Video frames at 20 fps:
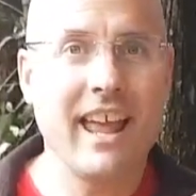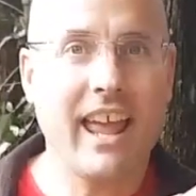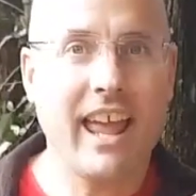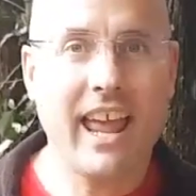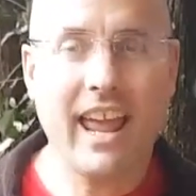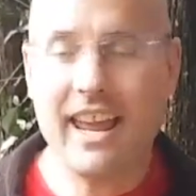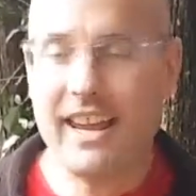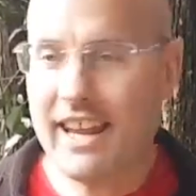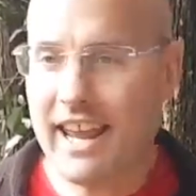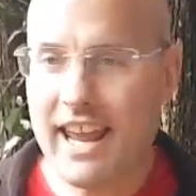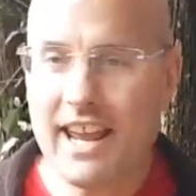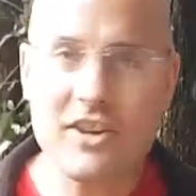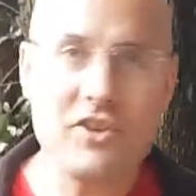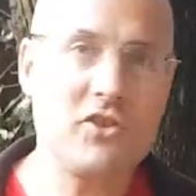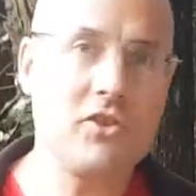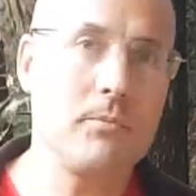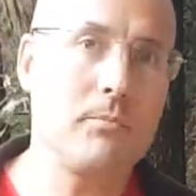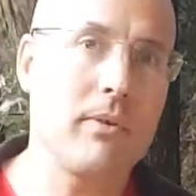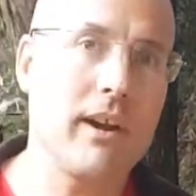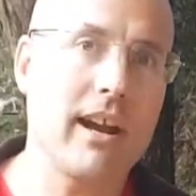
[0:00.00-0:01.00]
And as
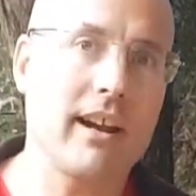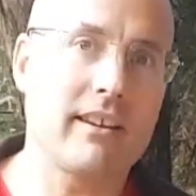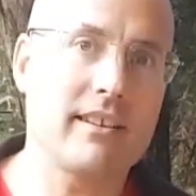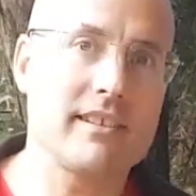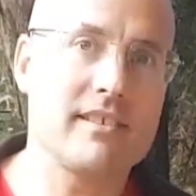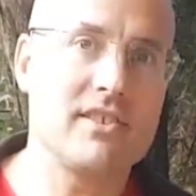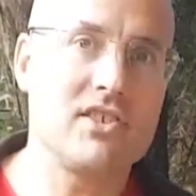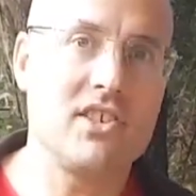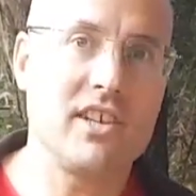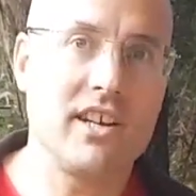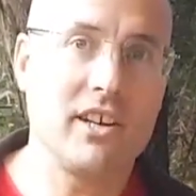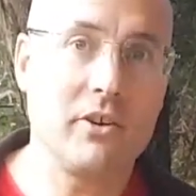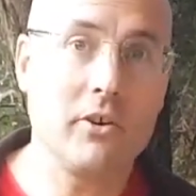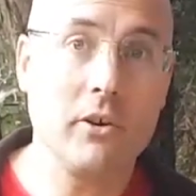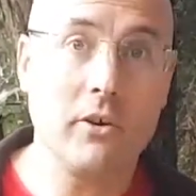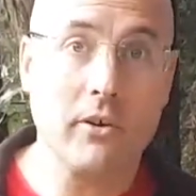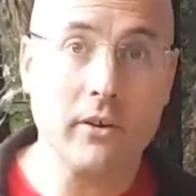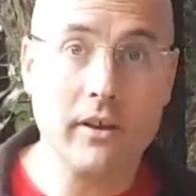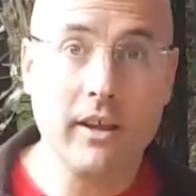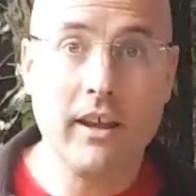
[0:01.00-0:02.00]
you practice
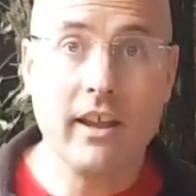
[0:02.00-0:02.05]
Qigong,